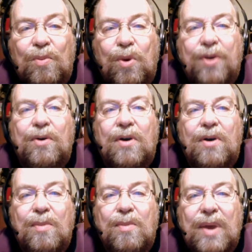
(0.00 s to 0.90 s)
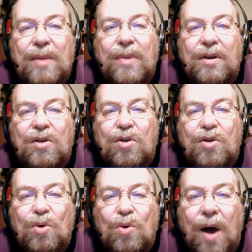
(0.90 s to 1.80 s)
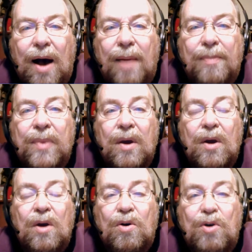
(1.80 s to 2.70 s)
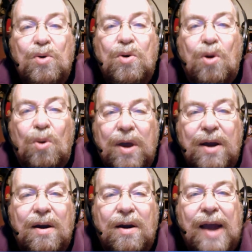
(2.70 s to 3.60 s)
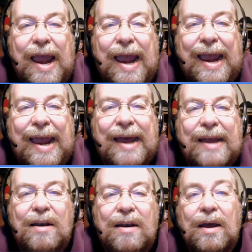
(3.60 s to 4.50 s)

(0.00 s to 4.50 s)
with her commitment to her new career. And